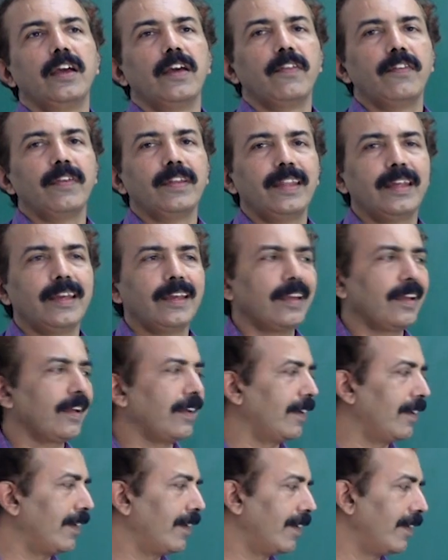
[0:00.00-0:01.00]
When
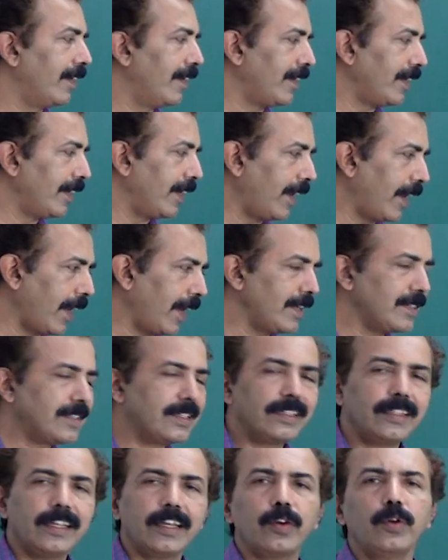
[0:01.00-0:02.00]
they realize
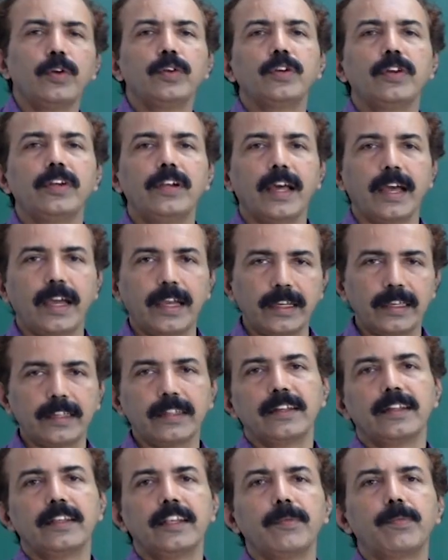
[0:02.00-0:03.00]
that they're going to
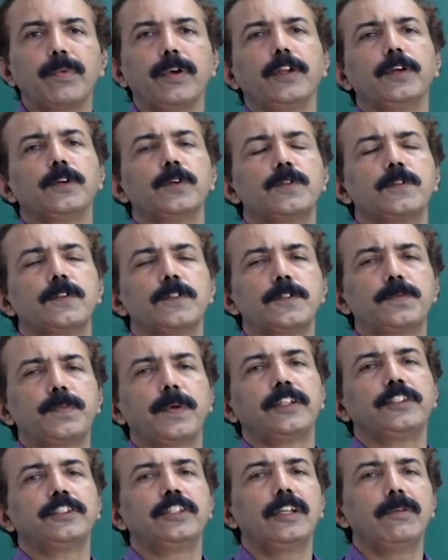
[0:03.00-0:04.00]
die, they produce
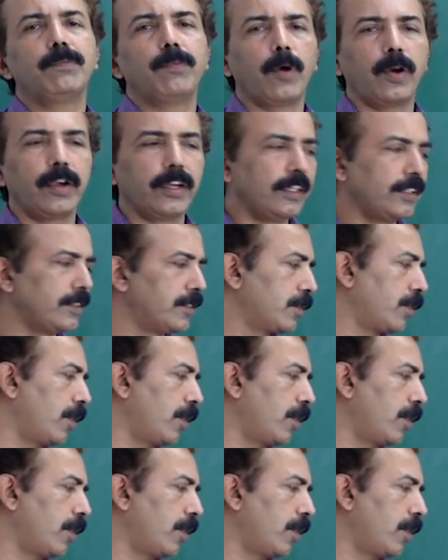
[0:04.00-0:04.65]
special bodies